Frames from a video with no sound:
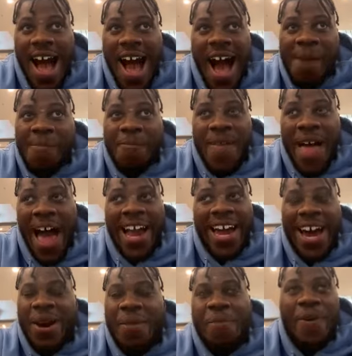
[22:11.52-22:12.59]
I
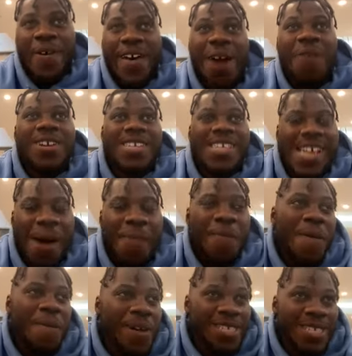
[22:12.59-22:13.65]
kind of I wouldn't say I
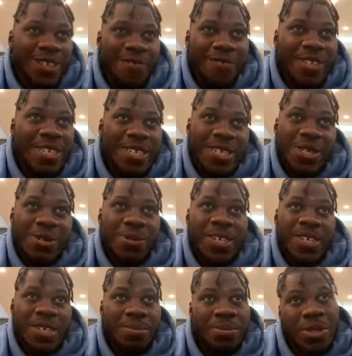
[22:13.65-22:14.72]
put myself in this
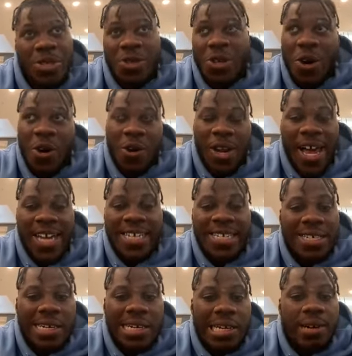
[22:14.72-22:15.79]
situation, but last
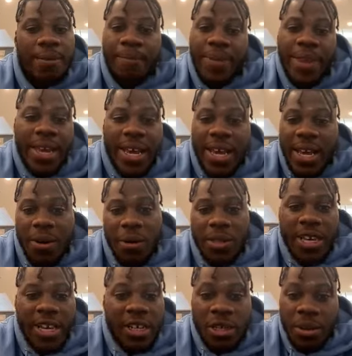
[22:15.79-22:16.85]
year
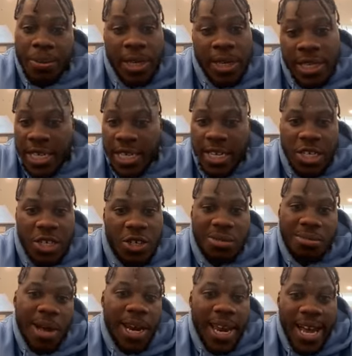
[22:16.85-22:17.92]
with the eligibility issues,
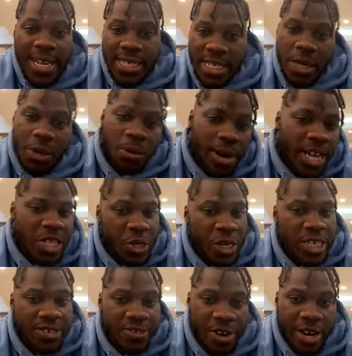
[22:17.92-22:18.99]
my last year when I
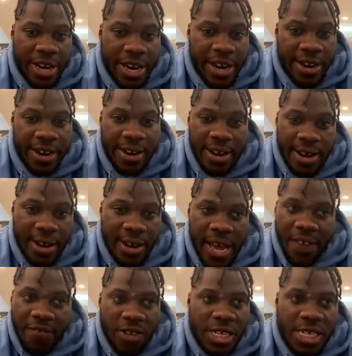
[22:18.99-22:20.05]
transferred here,
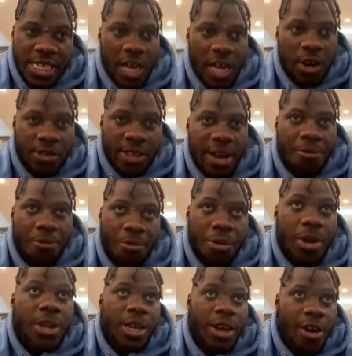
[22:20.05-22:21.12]
having to sit out, that
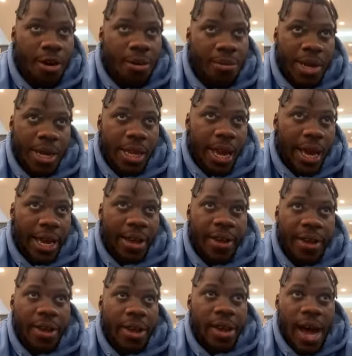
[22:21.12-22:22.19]
really hurt me. Like,
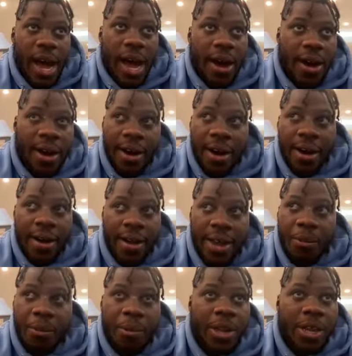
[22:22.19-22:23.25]

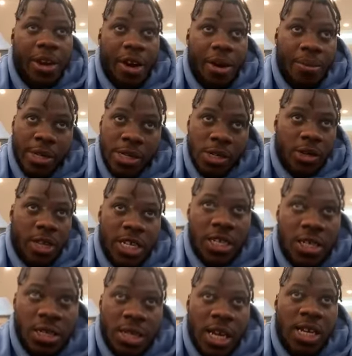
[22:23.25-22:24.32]
it really hurt me. So they
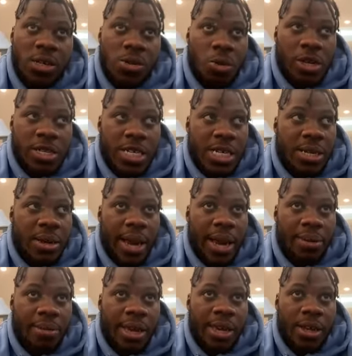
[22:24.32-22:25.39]
just want to see
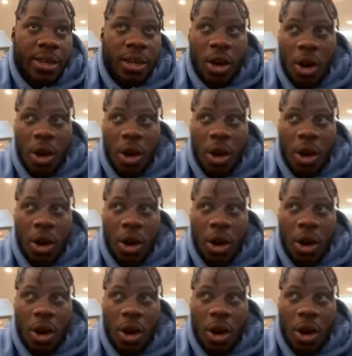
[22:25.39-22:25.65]
like me,